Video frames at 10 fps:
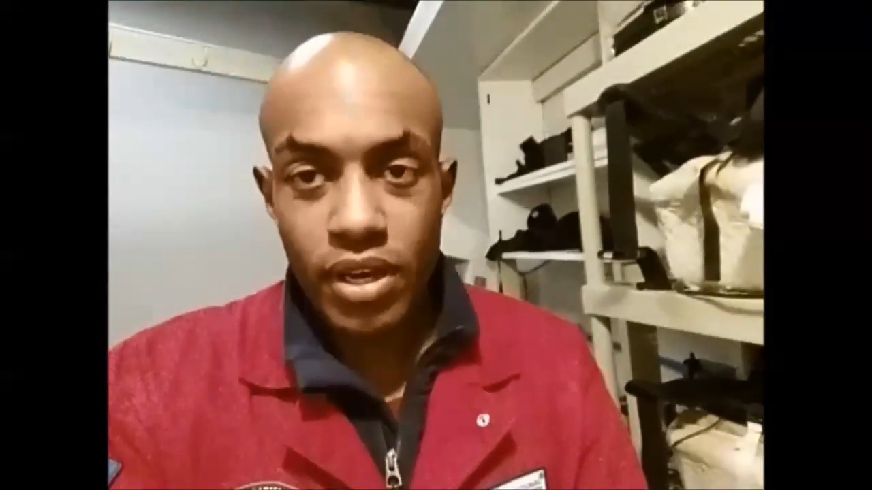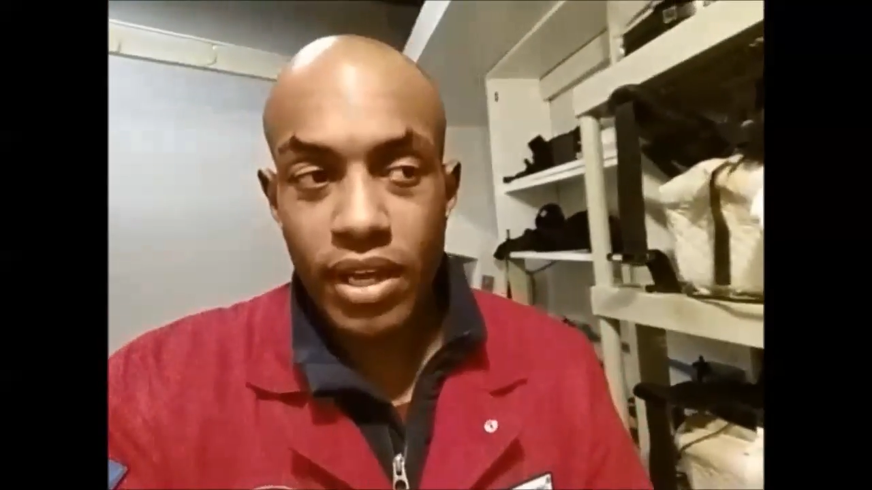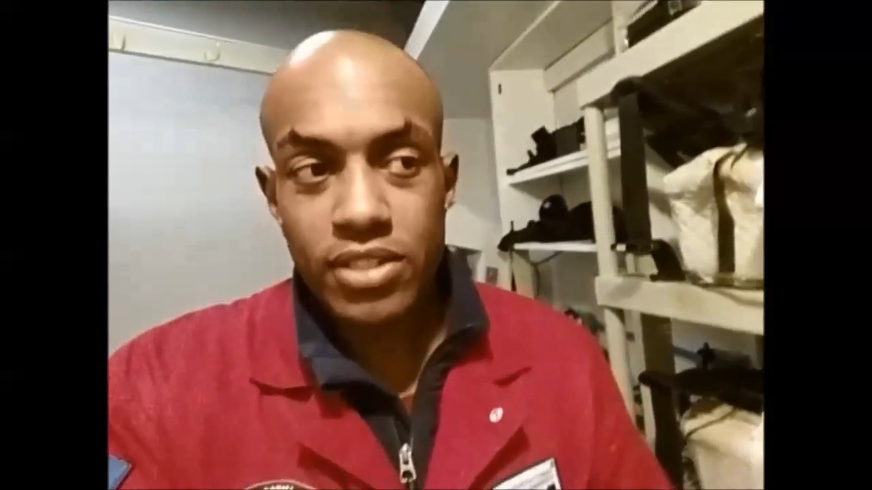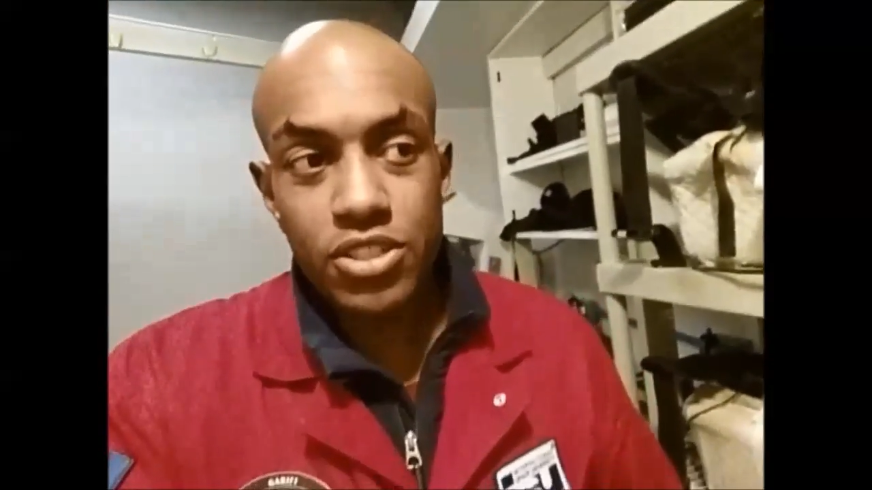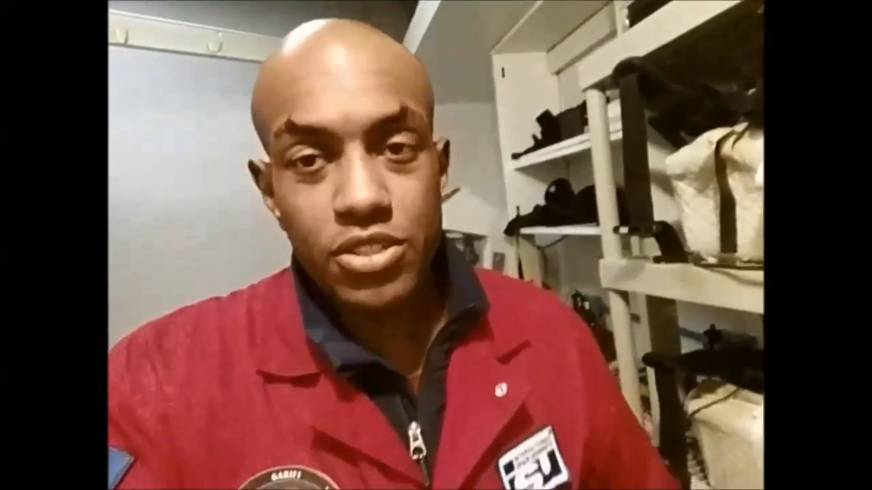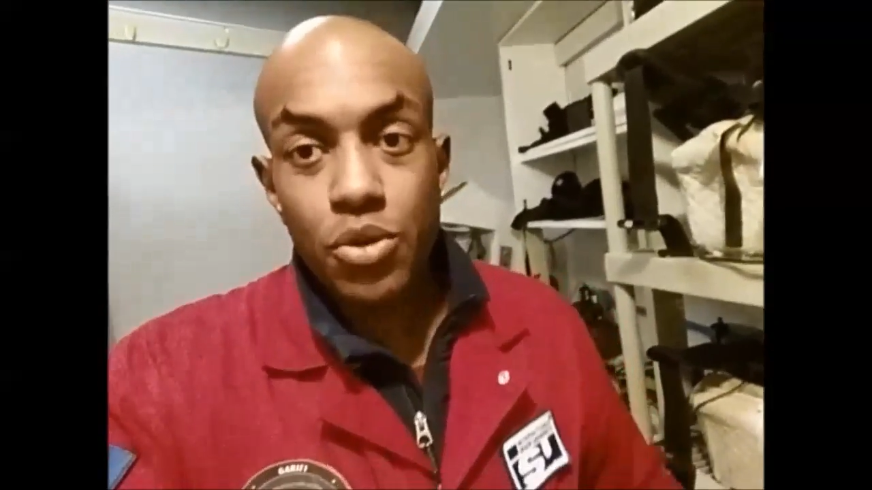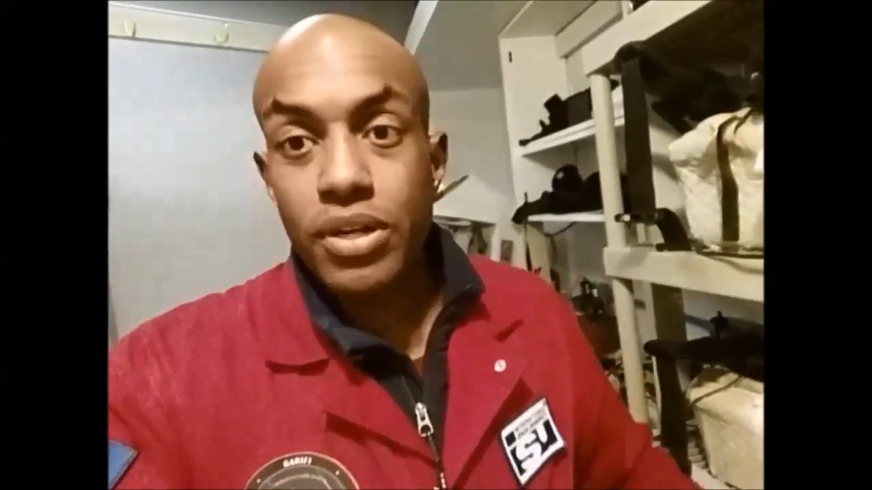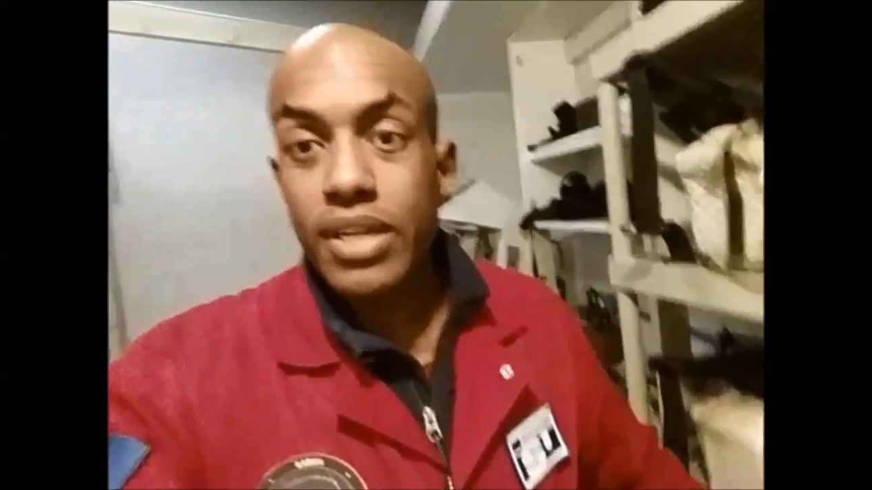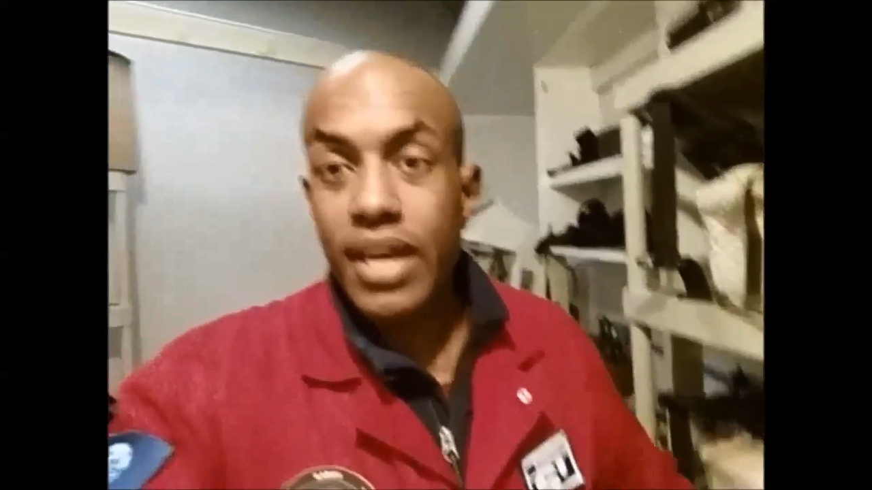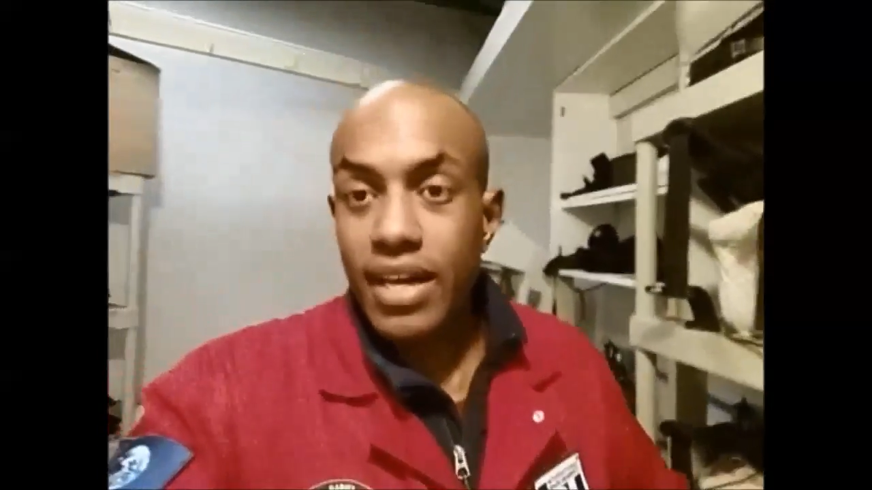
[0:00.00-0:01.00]
and just
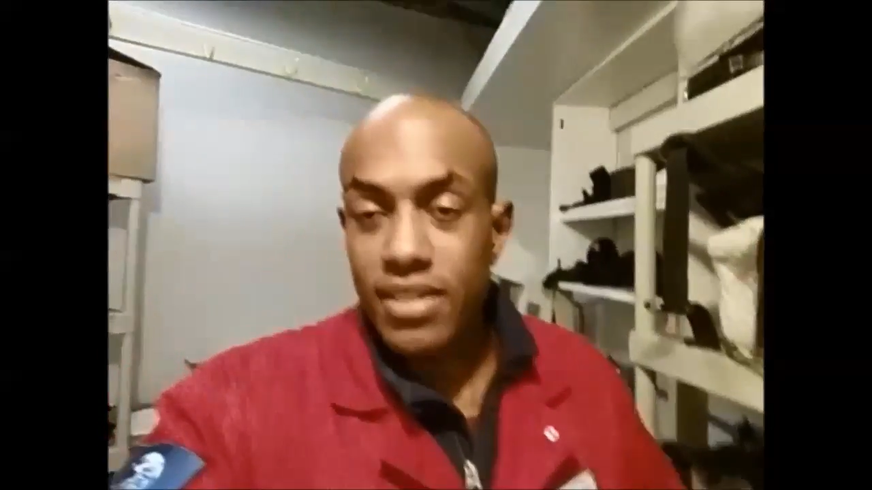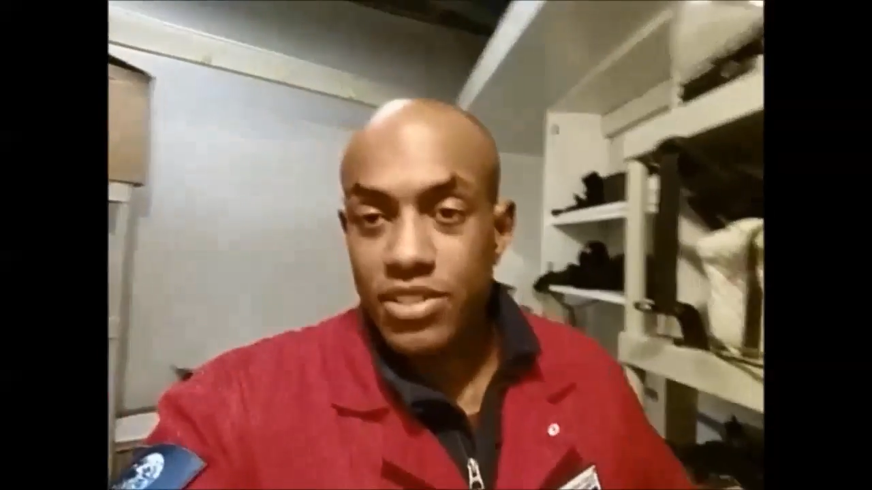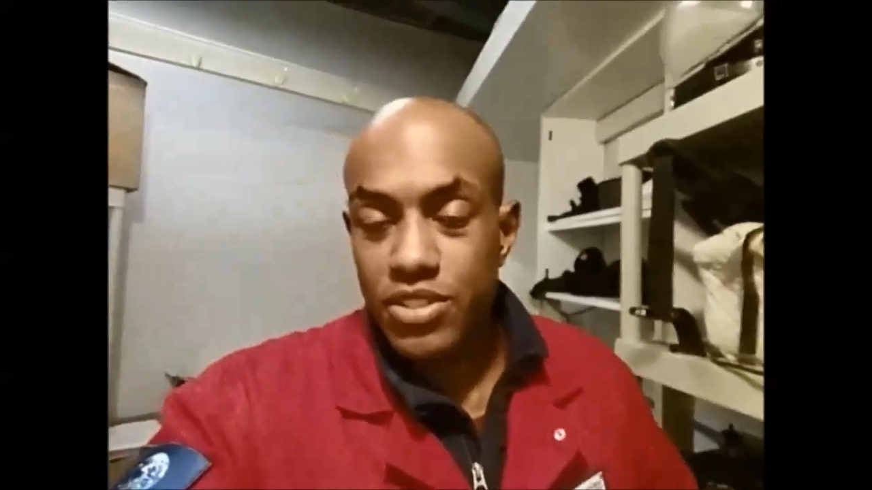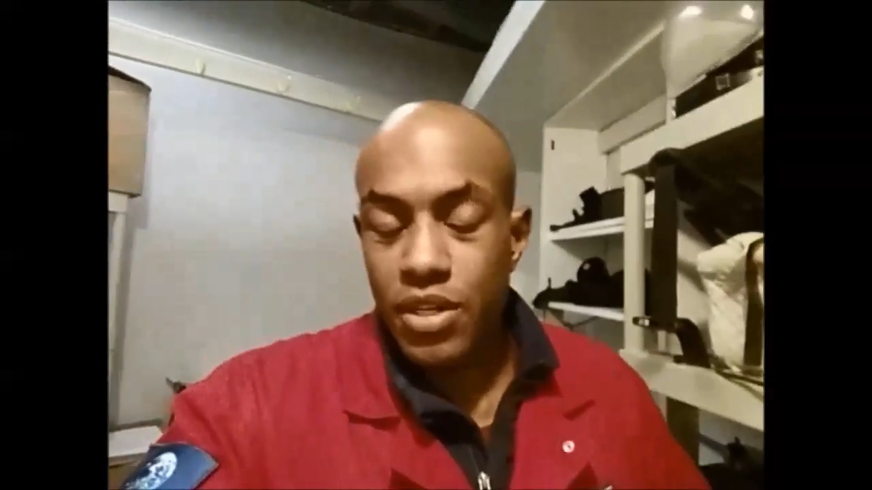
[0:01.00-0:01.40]
going to college.